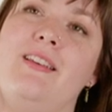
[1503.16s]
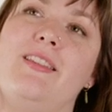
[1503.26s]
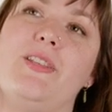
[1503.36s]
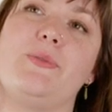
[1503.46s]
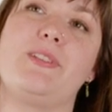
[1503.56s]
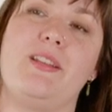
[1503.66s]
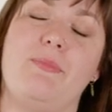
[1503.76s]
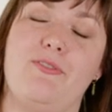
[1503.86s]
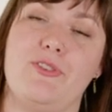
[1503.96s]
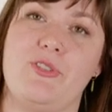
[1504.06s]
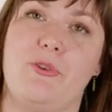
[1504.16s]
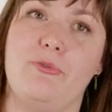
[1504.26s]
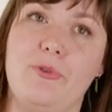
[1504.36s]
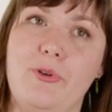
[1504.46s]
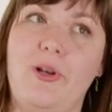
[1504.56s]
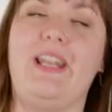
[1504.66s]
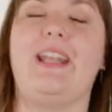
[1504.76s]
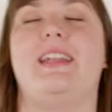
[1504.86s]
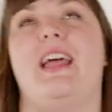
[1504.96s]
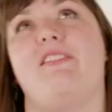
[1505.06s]
this was going to be for Sew Frugal, and I
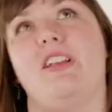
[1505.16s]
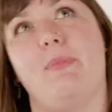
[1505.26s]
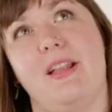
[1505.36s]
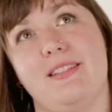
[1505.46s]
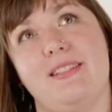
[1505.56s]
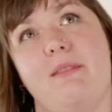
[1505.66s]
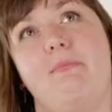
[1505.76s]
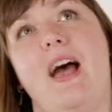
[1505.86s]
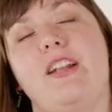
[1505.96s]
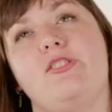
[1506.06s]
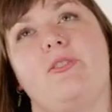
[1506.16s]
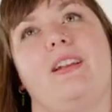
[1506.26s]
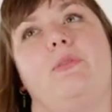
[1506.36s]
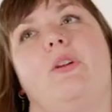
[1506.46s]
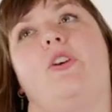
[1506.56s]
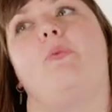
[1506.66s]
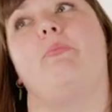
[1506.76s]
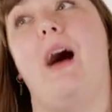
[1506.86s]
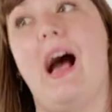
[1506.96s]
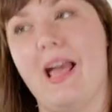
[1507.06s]
didn't have any buttons that matched, so I didn't want to go
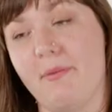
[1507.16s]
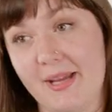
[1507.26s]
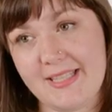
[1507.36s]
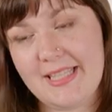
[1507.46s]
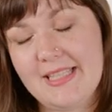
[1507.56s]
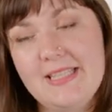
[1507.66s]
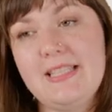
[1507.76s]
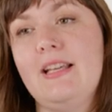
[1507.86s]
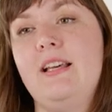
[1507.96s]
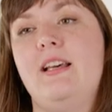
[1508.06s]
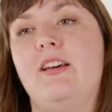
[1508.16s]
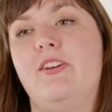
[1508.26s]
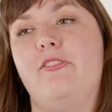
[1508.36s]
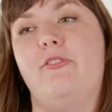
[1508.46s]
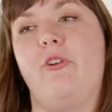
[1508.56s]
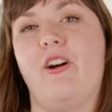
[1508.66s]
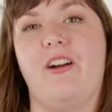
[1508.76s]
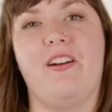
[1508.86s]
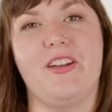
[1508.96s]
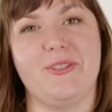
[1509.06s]
buy buttons
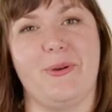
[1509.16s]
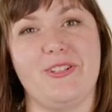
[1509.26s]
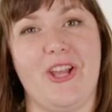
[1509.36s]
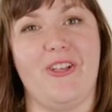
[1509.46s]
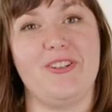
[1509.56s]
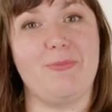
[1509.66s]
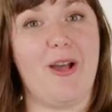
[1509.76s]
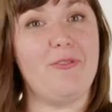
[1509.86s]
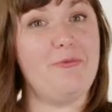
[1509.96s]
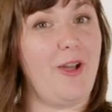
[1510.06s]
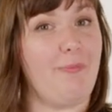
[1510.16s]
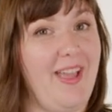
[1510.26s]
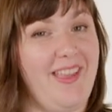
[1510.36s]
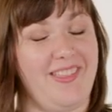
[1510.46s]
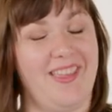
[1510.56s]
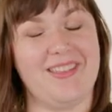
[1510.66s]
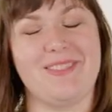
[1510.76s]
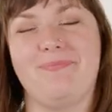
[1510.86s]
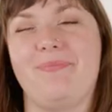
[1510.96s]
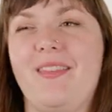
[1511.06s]
for a sewing challenge about not buying
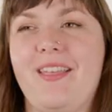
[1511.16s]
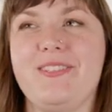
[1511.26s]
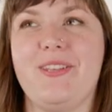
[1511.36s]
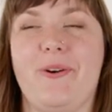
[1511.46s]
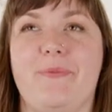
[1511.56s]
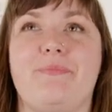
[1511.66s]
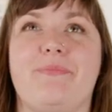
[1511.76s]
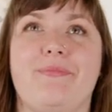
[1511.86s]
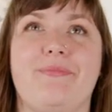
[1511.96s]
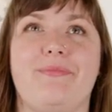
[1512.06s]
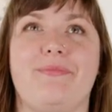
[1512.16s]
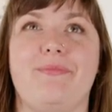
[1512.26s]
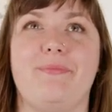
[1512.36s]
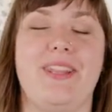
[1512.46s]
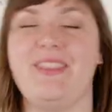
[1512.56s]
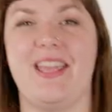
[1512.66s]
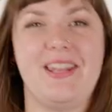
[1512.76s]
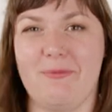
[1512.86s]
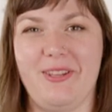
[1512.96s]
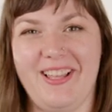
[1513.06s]
things. So, but in the end,
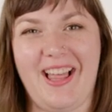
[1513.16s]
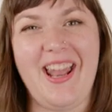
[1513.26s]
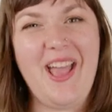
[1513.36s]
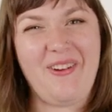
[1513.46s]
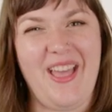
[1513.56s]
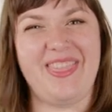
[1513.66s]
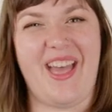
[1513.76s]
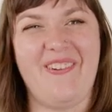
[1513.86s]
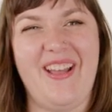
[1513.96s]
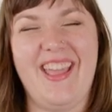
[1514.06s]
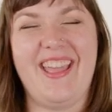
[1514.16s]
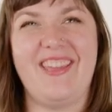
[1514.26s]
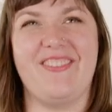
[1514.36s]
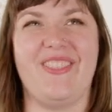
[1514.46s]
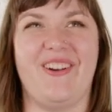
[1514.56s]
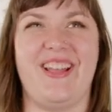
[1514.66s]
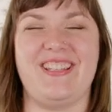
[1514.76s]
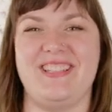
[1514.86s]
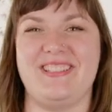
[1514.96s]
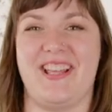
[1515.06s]
I'm really glad I went that way, even though I
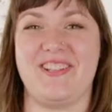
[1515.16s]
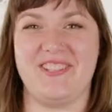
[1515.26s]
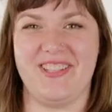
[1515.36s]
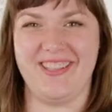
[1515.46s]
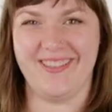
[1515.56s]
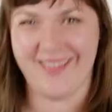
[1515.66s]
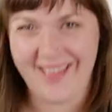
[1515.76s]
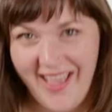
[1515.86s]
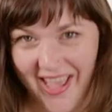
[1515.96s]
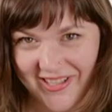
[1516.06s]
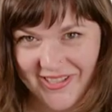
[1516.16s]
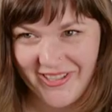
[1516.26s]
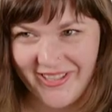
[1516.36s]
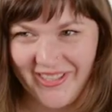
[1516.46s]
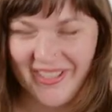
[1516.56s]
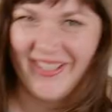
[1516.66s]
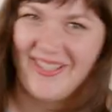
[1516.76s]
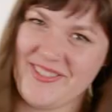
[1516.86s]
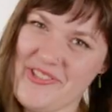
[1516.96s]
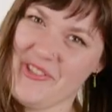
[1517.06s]
didn't actually enter it
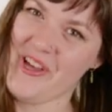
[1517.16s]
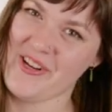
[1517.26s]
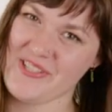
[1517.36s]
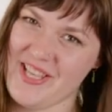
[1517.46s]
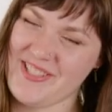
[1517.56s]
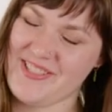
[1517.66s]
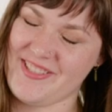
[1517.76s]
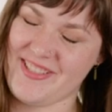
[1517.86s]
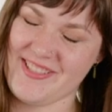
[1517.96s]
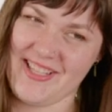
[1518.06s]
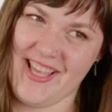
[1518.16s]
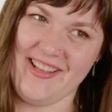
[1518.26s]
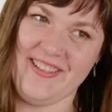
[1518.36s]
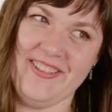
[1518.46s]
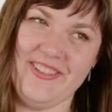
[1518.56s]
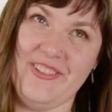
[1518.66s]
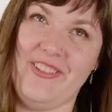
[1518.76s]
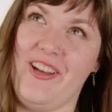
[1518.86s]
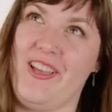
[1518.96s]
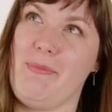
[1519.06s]
into the contest, because again, could
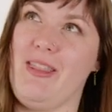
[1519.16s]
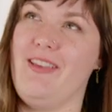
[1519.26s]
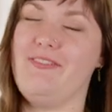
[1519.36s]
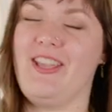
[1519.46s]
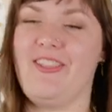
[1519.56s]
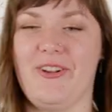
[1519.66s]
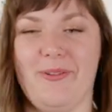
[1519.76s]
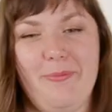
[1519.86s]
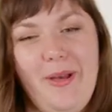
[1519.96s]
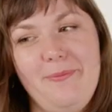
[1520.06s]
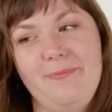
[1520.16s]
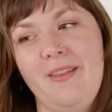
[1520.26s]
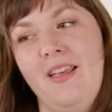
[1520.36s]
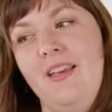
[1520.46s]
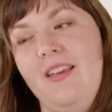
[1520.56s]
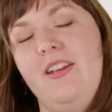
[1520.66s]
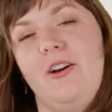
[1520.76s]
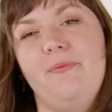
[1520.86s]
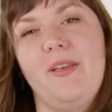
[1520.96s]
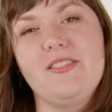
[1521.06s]
not get my life together. But, you
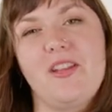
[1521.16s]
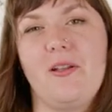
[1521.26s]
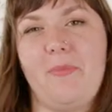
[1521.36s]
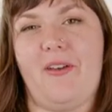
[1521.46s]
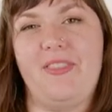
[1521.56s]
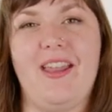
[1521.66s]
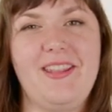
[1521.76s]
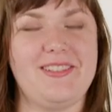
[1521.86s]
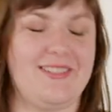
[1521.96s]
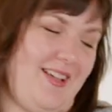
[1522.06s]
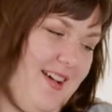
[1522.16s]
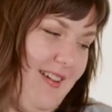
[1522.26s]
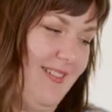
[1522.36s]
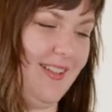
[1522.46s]
know, it's not about that. It's, uh,